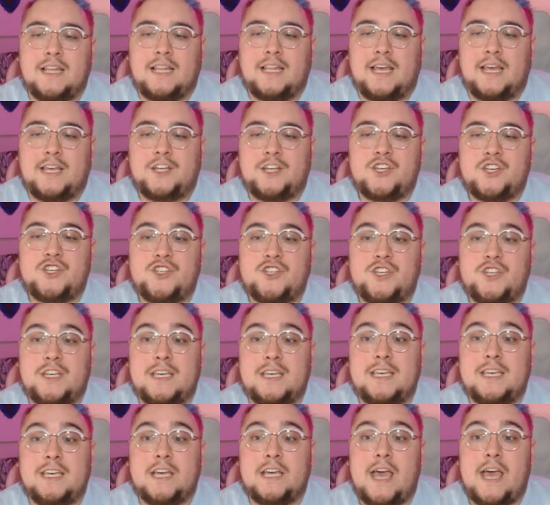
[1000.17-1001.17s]
like,
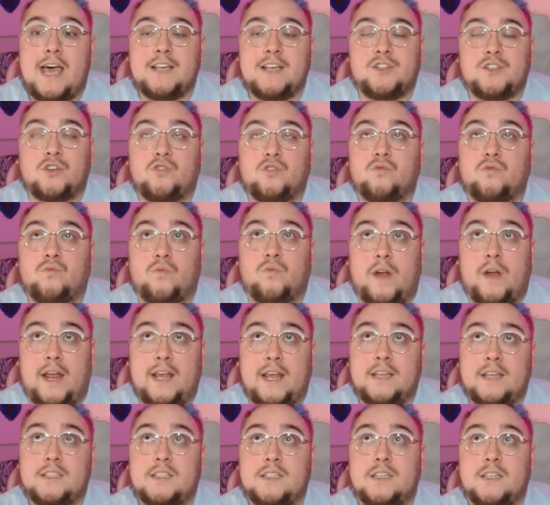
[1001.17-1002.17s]
she has a
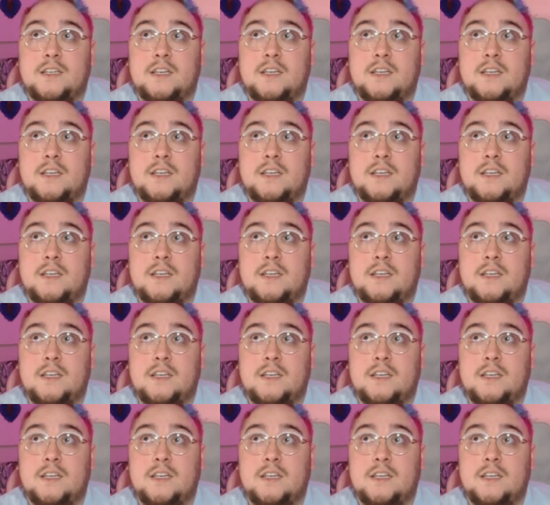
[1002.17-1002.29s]
great